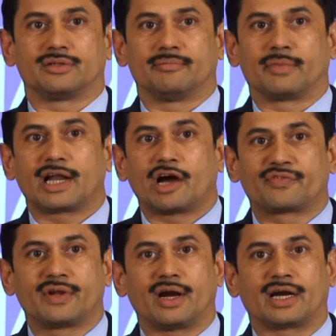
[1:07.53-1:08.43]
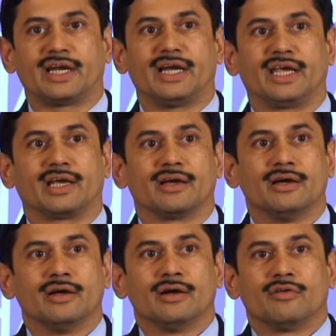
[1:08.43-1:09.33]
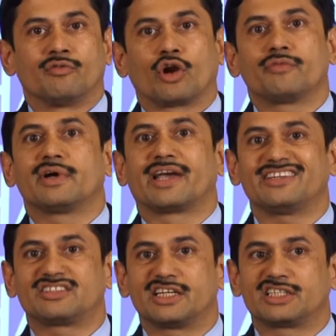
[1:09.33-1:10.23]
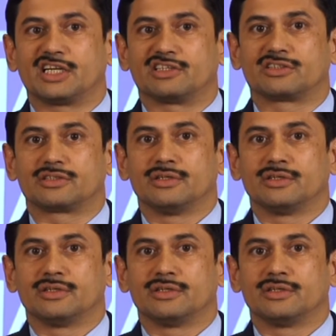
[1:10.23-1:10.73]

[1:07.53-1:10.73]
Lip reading: But after attending one of the guest sessions